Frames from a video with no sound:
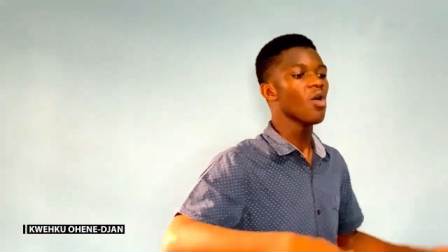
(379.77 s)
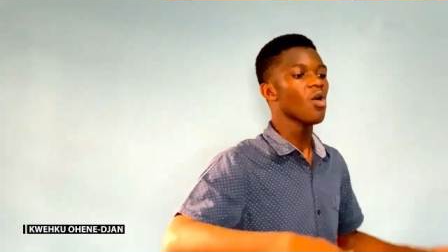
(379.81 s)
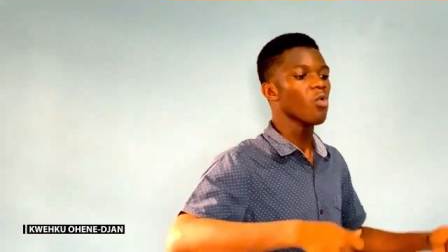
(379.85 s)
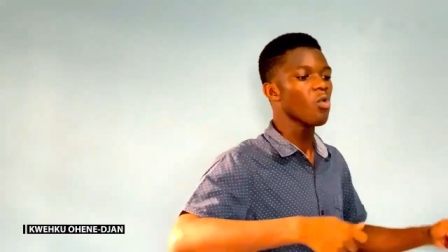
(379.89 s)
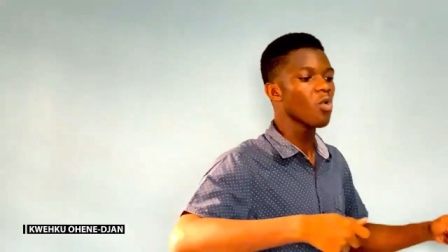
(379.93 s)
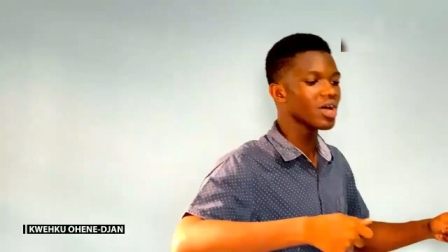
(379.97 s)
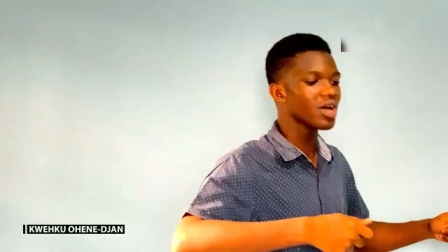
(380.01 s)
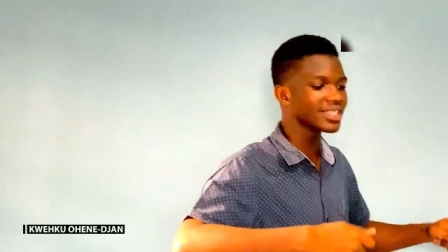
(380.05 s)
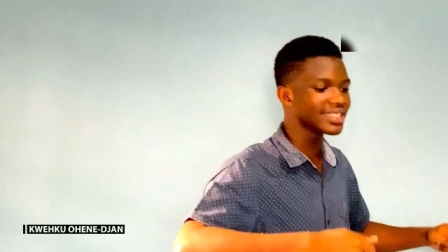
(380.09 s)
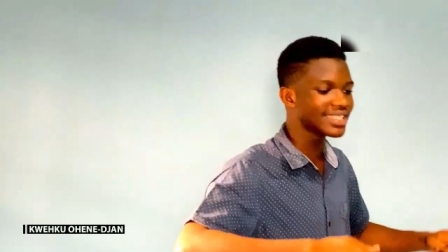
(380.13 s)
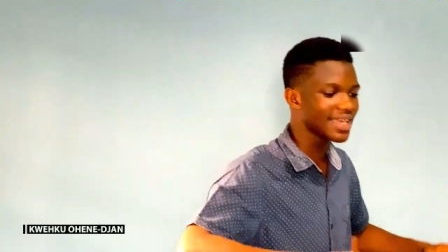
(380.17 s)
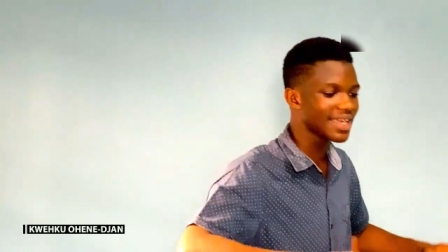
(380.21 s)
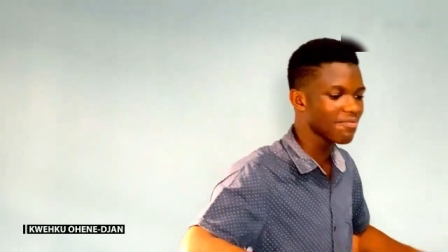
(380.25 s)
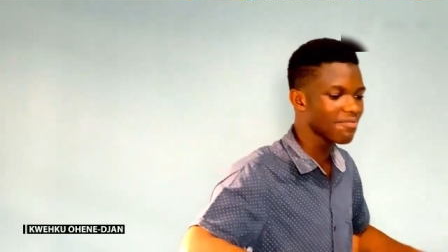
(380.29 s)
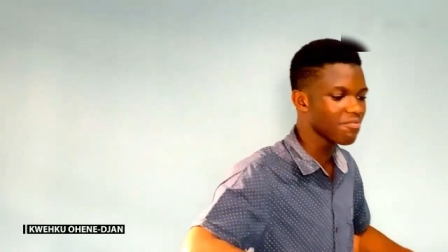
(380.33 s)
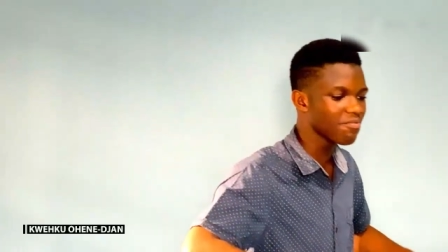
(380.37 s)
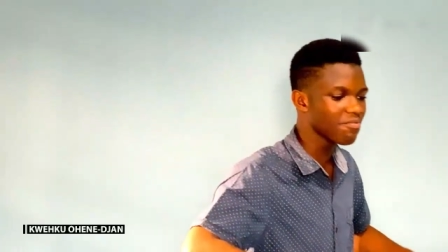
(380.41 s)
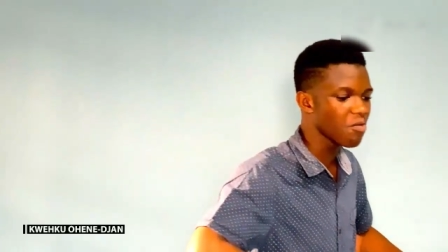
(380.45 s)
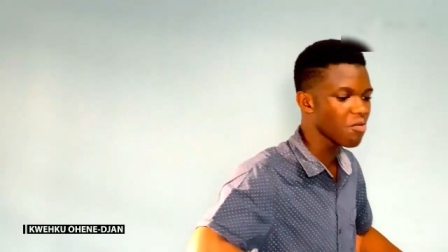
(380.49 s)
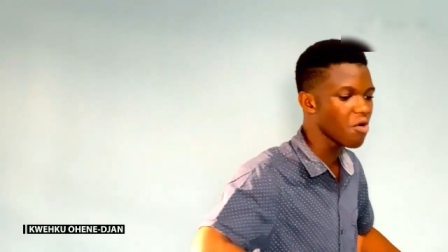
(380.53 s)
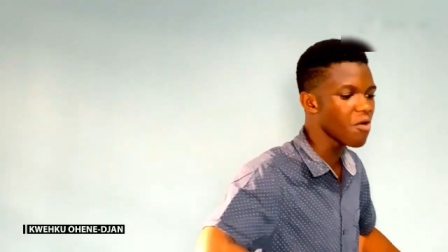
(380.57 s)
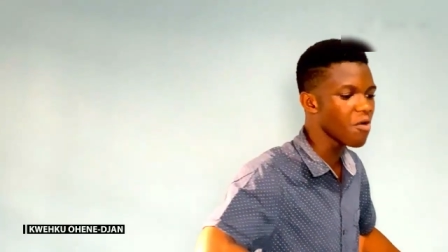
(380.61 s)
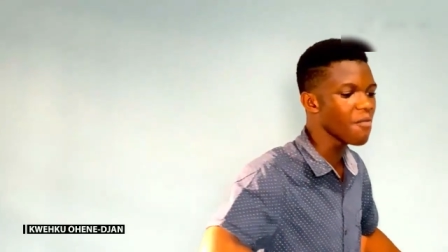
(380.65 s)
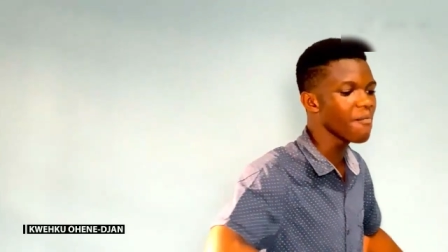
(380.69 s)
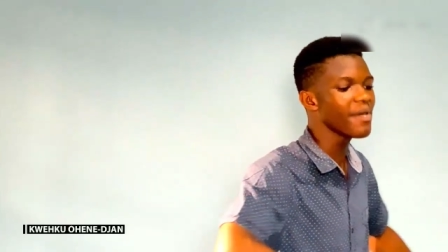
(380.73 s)
was the
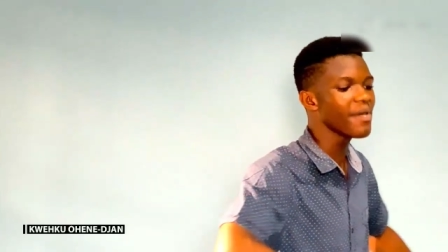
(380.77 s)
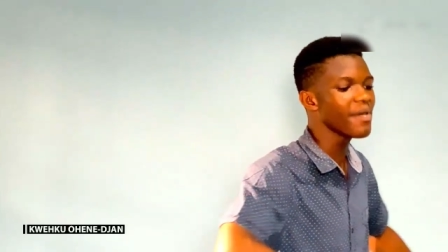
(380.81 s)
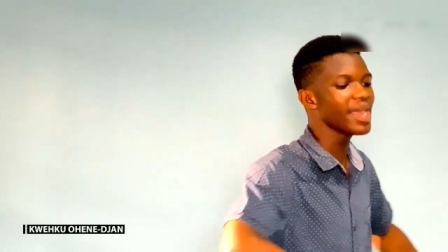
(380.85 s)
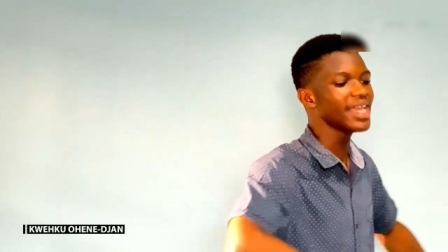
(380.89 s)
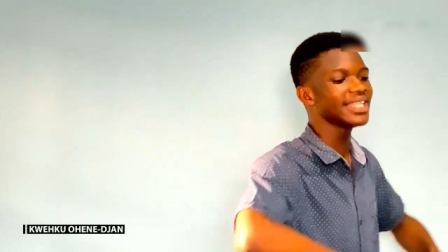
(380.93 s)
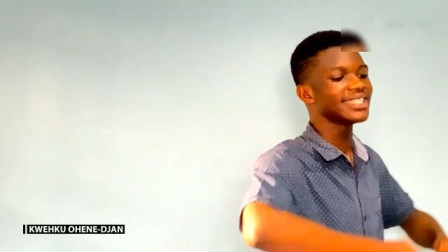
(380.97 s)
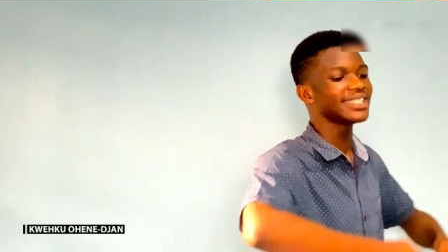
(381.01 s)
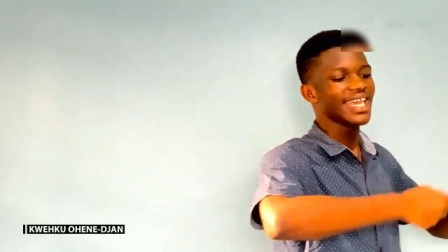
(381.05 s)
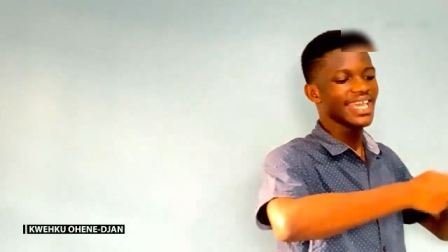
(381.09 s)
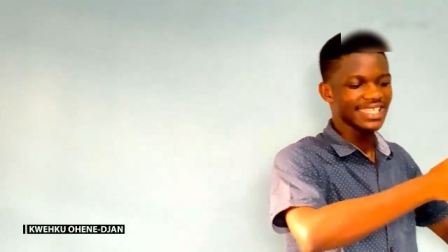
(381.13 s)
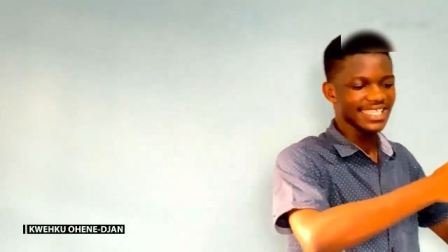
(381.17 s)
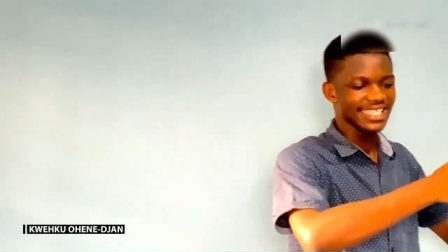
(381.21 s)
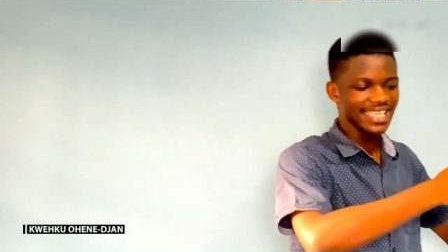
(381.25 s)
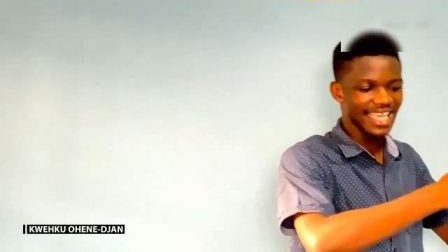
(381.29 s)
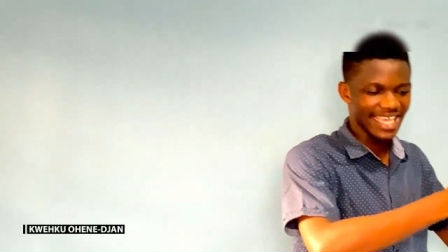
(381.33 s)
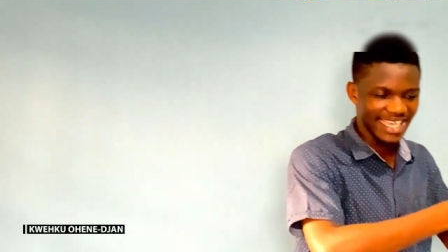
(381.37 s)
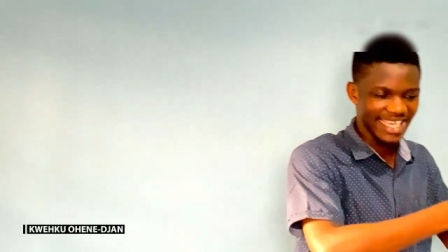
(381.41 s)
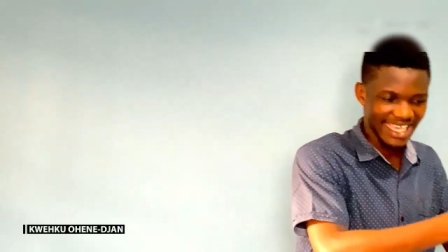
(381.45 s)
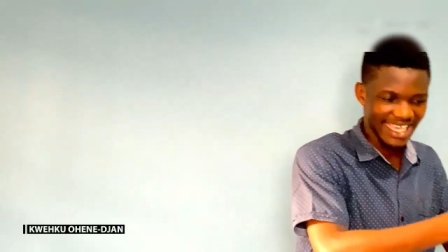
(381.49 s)
moment he